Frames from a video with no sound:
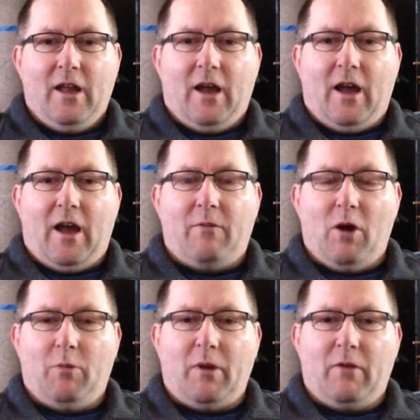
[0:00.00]
I'm
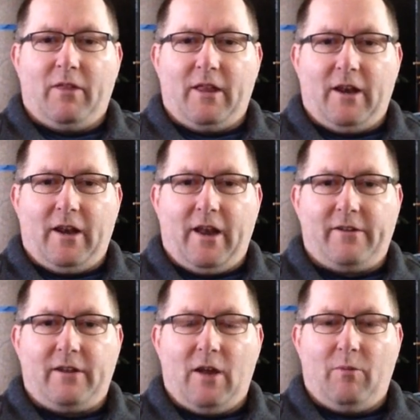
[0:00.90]
hoping within the
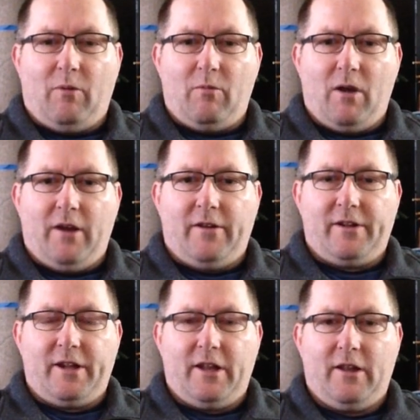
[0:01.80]
next couple months,